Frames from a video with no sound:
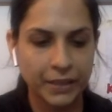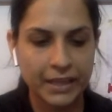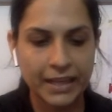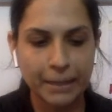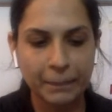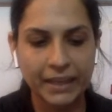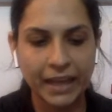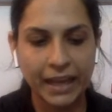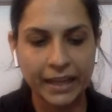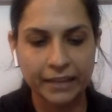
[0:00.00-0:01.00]
Little
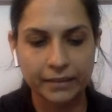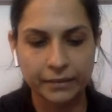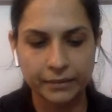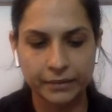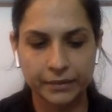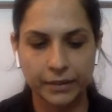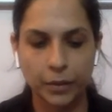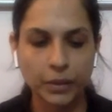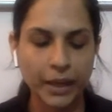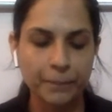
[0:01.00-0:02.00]
behind.
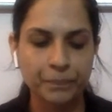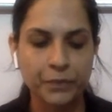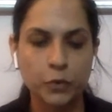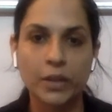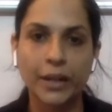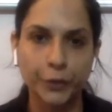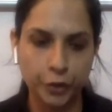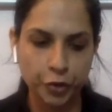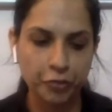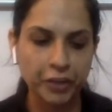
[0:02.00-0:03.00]
Okay, so that
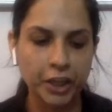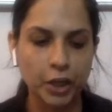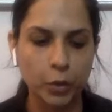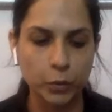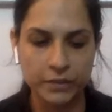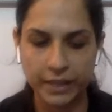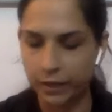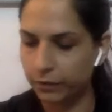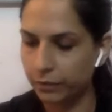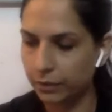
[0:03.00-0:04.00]
your finger goes there.